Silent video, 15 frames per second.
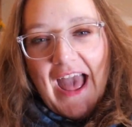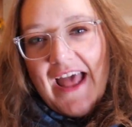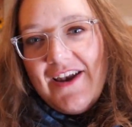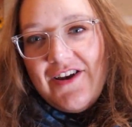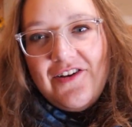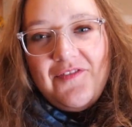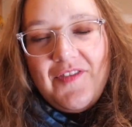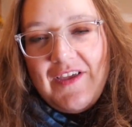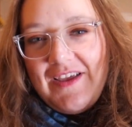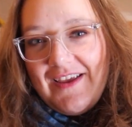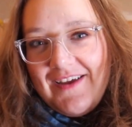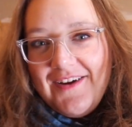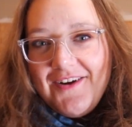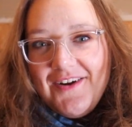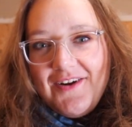end of the
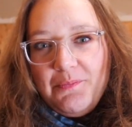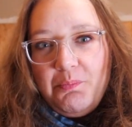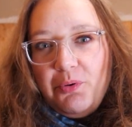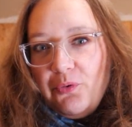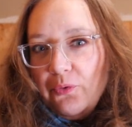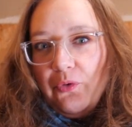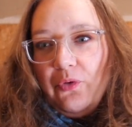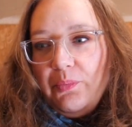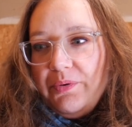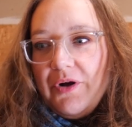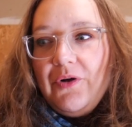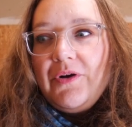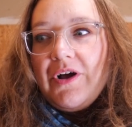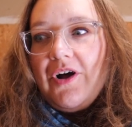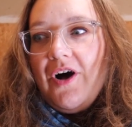year pool
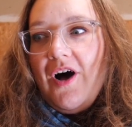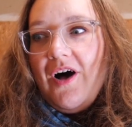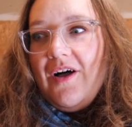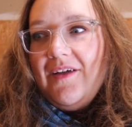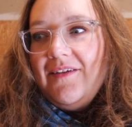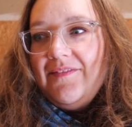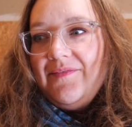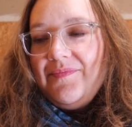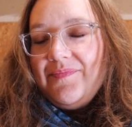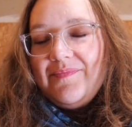protocol.